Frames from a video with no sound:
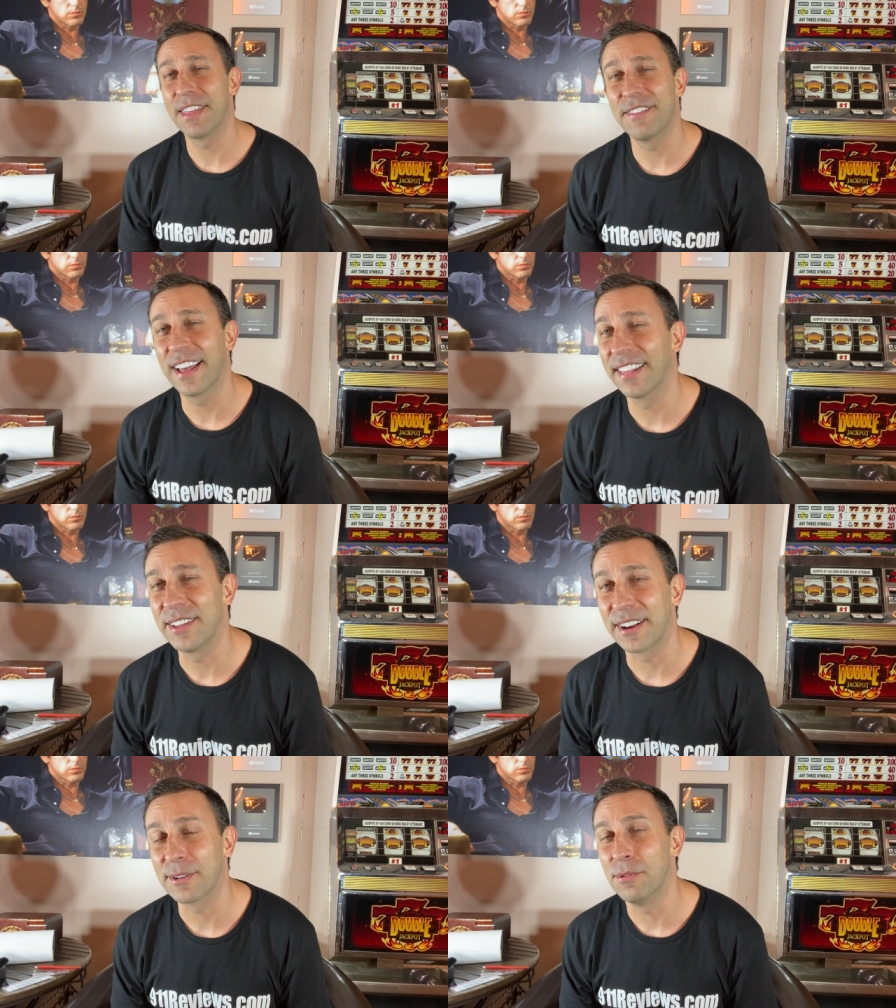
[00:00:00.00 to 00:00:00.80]
They've got a
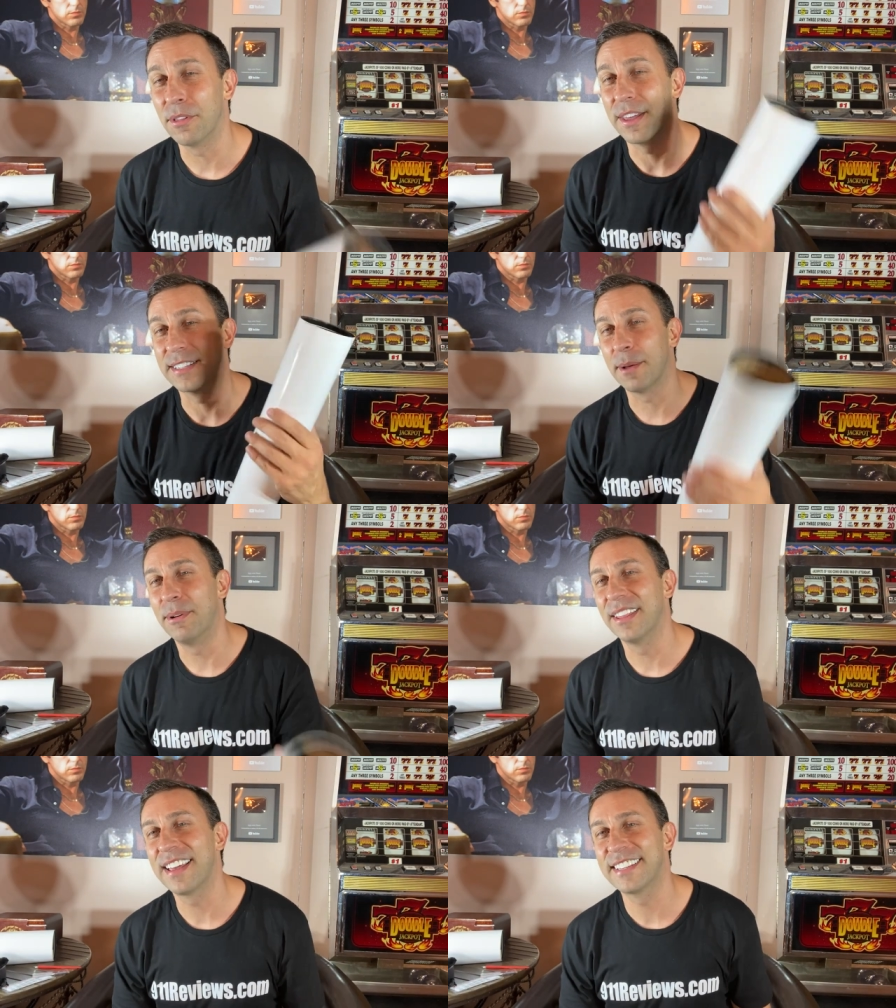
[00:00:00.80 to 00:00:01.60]
lot of cool things. I'll
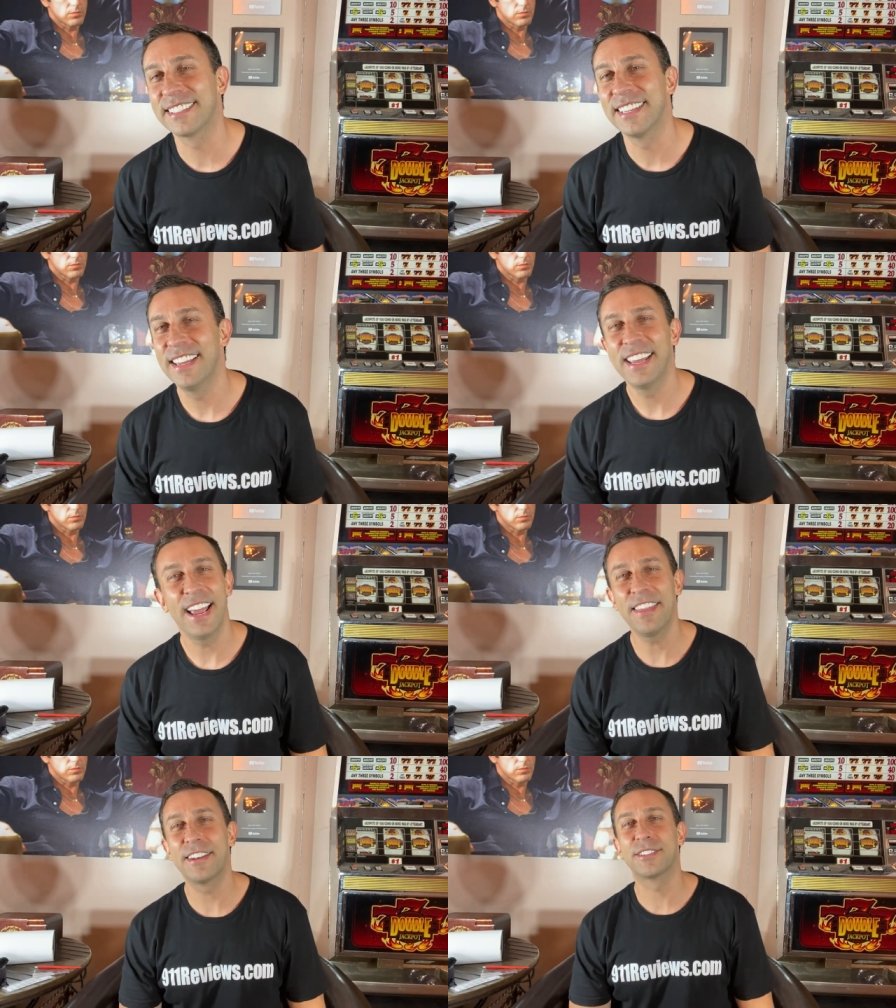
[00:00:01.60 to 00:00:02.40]
put links
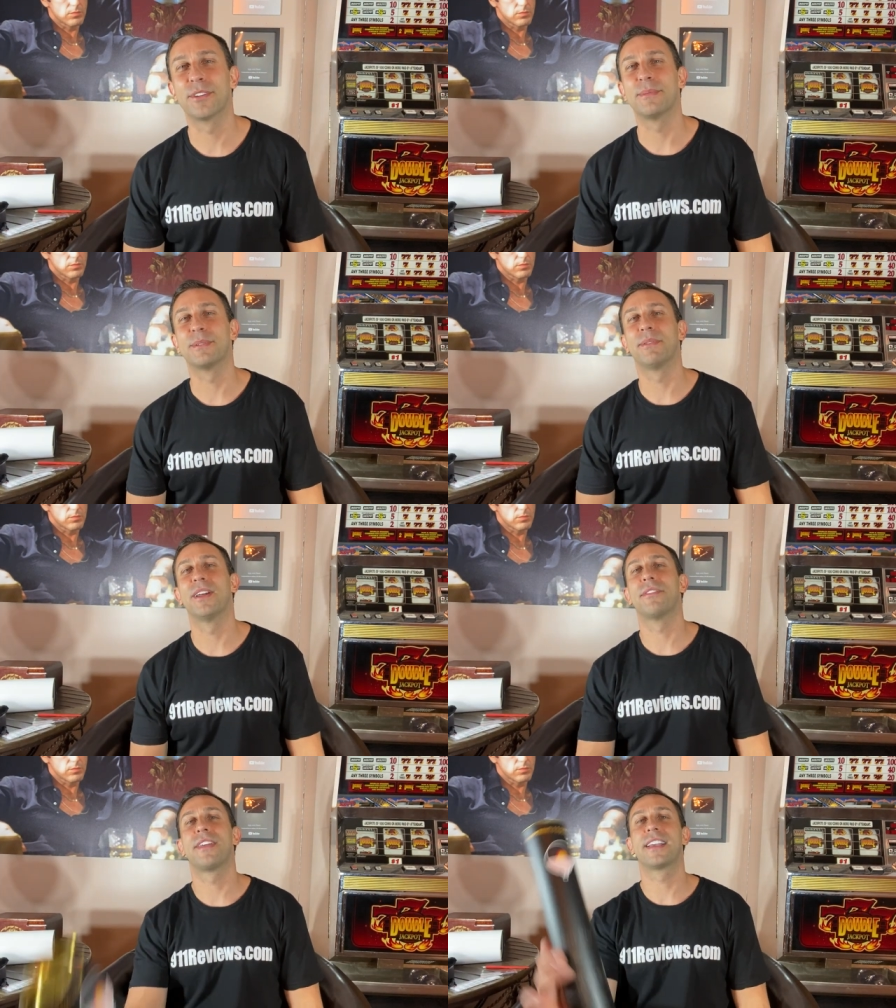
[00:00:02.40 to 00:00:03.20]
in the description
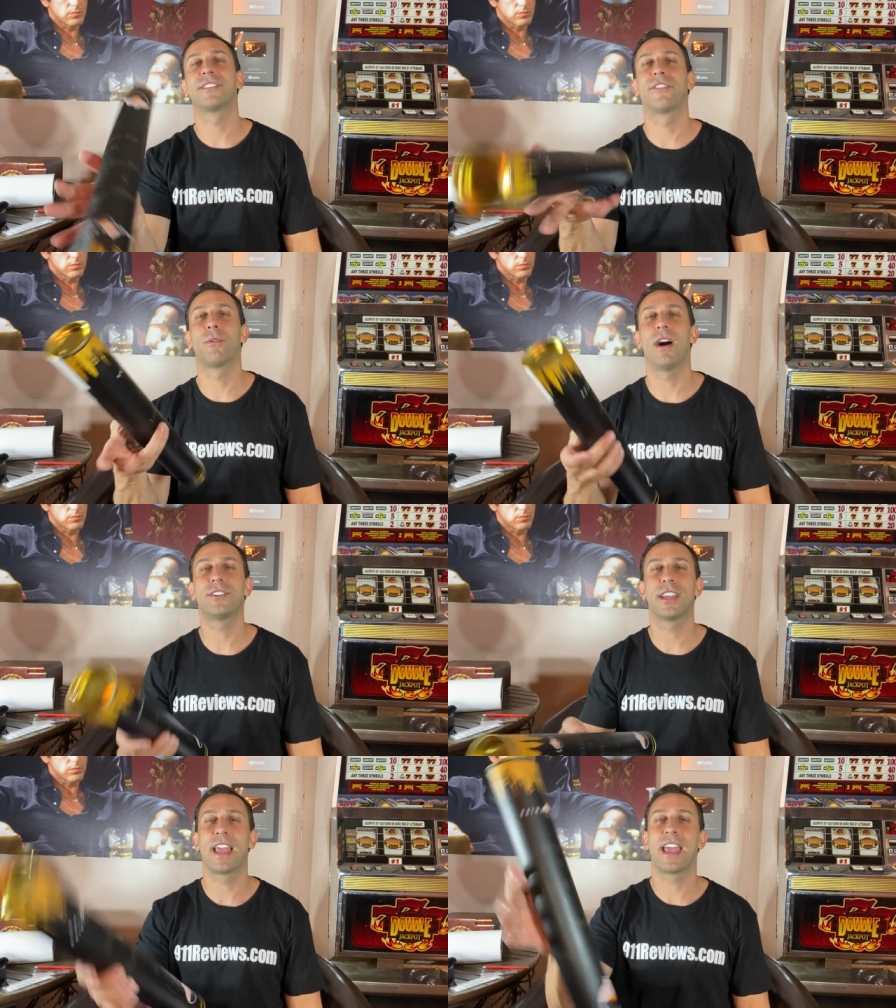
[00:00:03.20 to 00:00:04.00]
below. Thanks for
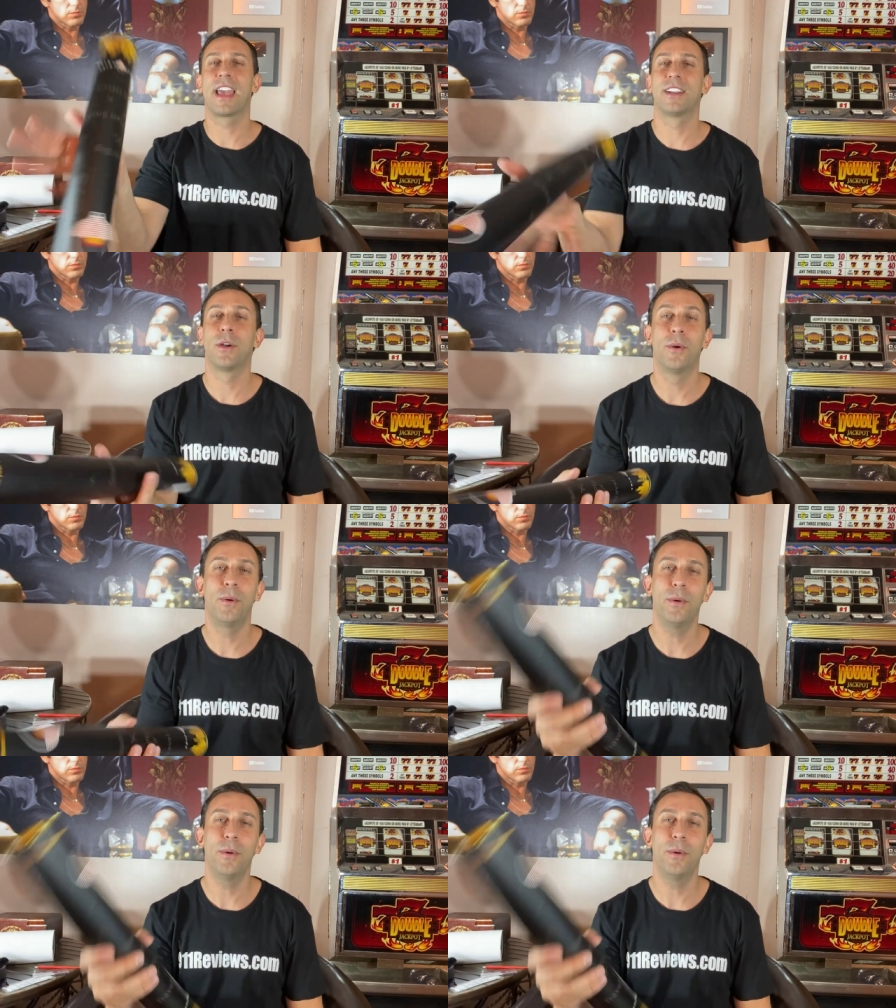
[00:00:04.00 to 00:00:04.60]
watching and